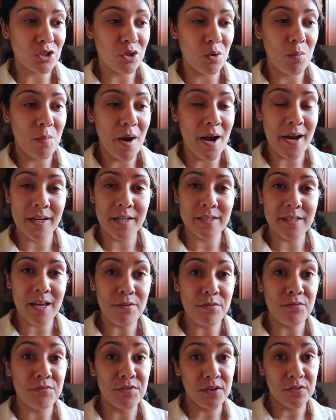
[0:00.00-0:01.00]
So mine is
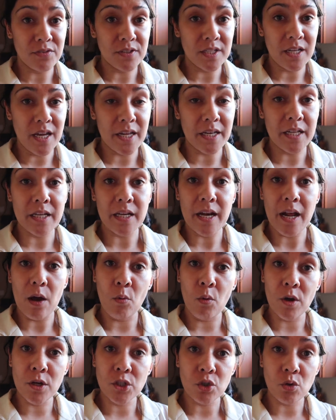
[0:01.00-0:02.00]
at 50, I need it at
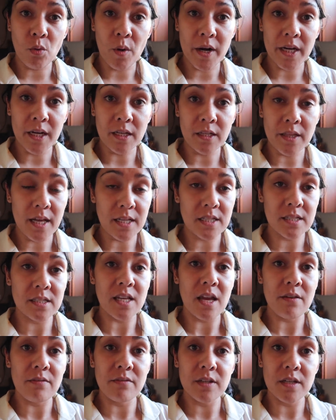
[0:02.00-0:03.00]
120. That's
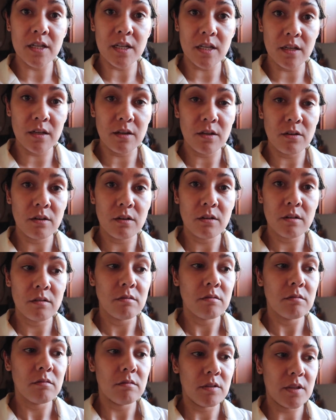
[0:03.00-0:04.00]
70
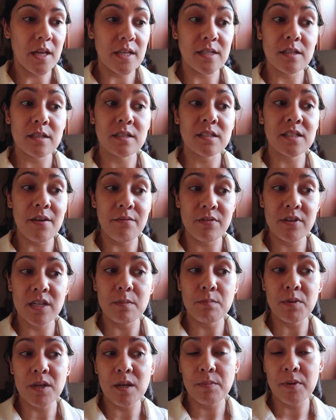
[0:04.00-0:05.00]
that's at
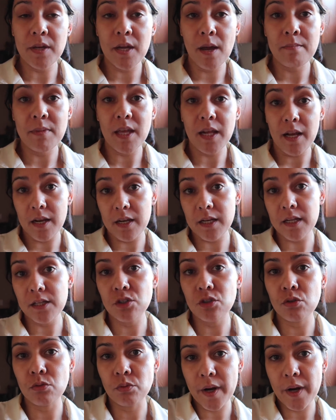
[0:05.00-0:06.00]
70 ppm that I need to